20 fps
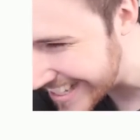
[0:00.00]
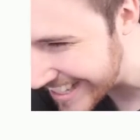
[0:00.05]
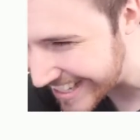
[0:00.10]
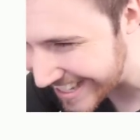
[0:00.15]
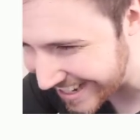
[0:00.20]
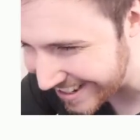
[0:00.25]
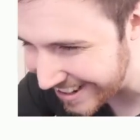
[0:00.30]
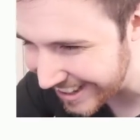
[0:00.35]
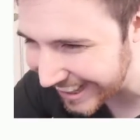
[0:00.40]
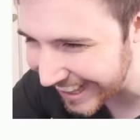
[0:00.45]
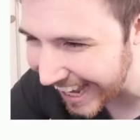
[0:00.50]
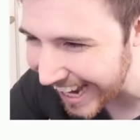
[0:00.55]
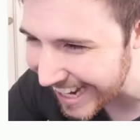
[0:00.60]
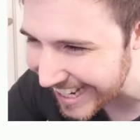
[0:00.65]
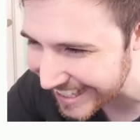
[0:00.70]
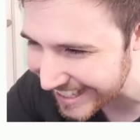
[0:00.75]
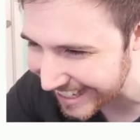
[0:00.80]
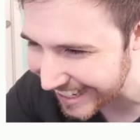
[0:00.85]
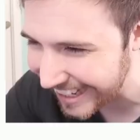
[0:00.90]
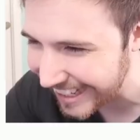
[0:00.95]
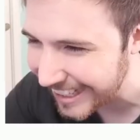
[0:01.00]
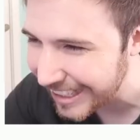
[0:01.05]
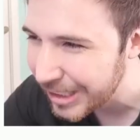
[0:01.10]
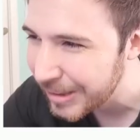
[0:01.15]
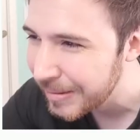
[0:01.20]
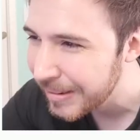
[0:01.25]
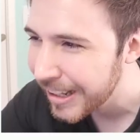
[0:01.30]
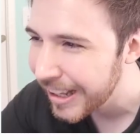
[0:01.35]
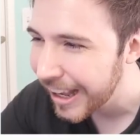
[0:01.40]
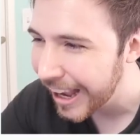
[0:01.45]
just too lazy.
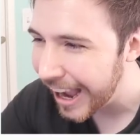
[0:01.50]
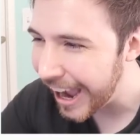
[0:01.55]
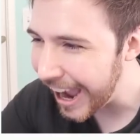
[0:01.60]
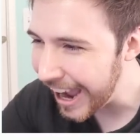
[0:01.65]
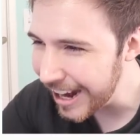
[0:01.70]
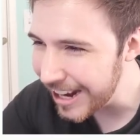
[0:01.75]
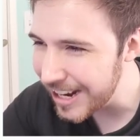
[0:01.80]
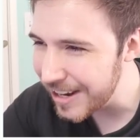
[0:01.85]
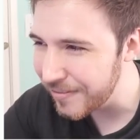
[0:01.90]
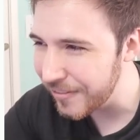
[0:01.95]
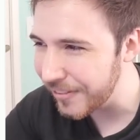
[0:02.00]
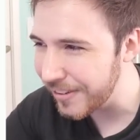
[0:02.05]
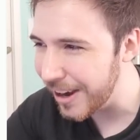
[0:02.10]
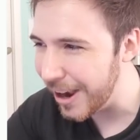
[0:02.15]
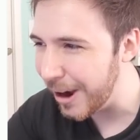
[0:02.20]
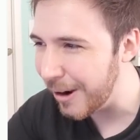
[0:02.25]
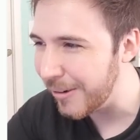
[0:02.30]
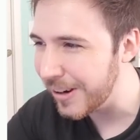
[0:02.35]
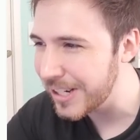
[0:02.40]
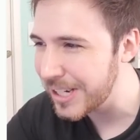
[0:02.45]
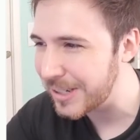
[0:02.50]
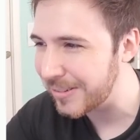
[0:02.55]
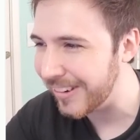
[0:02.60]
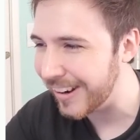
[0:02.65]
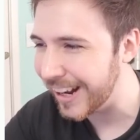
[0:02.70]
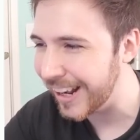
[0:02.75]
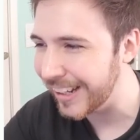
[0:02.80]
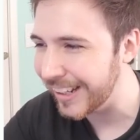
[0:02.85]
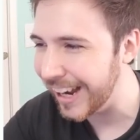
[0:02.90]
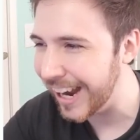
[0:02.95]
I don't even know which
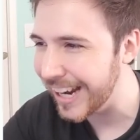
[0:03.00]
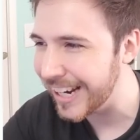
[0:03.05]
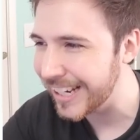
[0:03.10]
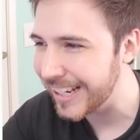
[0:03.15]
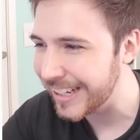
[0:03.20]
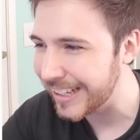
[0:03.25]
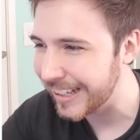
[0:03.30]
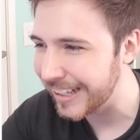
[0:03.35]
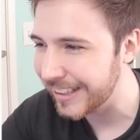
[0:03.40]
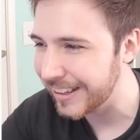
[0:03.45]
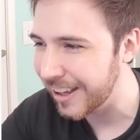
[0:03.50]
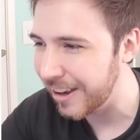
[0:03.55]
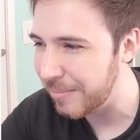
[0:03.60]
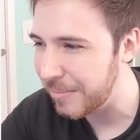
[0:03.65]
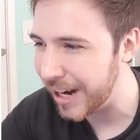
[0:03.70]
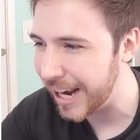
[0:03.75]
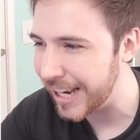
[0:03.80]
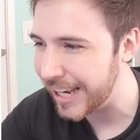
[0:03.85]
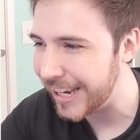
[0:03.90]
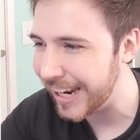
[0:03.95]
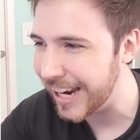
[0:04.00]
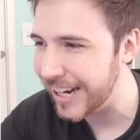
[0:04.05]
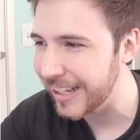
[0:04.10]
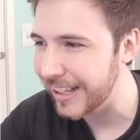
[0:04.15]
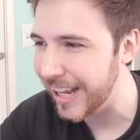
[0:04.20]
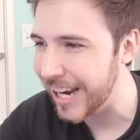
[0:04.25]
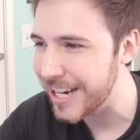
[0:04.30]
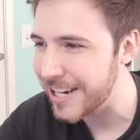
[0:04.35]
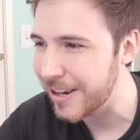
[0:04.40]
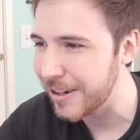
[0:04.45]
one I like here though, but I
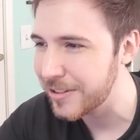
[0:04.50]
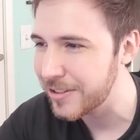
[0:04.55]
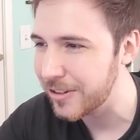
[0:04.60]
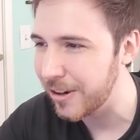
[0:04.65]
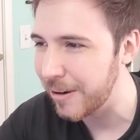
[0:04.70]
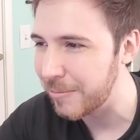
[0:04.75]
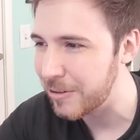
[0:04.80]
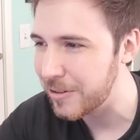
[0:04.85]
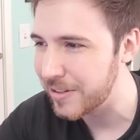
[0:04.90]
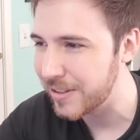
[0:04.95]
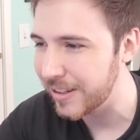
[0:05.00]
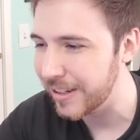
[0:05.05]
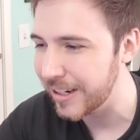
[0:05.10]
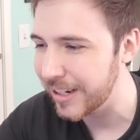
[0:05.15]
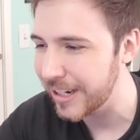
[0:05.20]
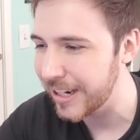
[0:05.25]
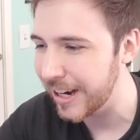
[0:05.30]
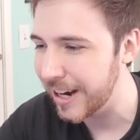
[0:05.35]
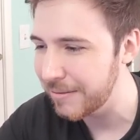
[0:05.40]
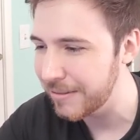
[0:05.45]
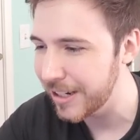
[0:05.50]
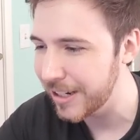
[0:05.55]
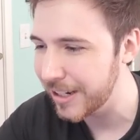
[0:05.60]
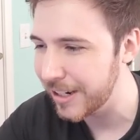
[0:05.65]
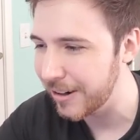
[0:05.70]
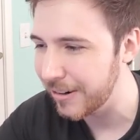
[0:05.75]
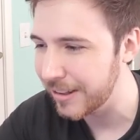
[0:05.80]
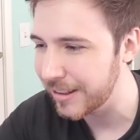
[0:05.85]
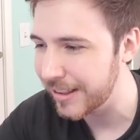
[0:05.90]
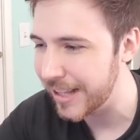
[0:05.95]
kinda like Nozomu's look here. I'm gonna
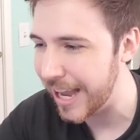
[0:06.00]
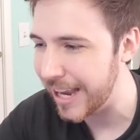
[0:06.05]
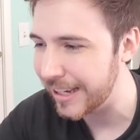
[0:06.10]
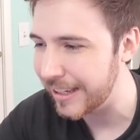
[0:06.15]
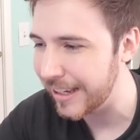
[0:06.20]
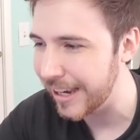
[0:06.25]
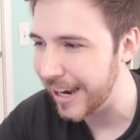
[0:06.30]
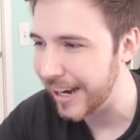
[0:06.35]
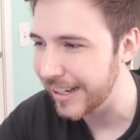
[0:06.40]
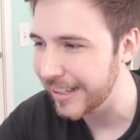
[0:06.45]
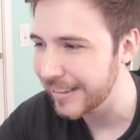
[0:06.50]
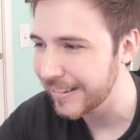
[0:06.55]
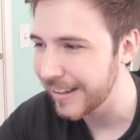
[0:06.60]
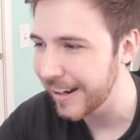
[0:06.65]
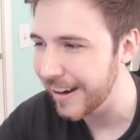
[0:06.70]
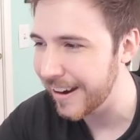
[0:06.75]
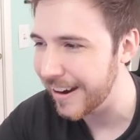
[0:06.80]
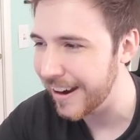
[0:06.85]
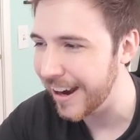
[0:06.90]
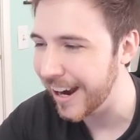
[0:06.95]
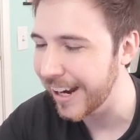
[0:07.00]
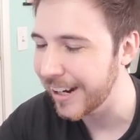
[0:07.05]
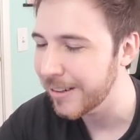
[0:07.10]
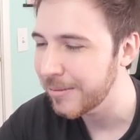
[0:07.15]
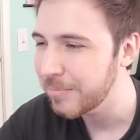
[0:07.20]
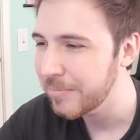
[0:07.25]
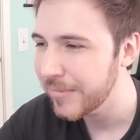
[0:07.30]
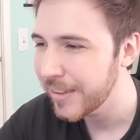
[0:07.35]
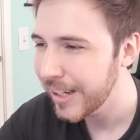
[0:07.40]
go with that guy. Alright.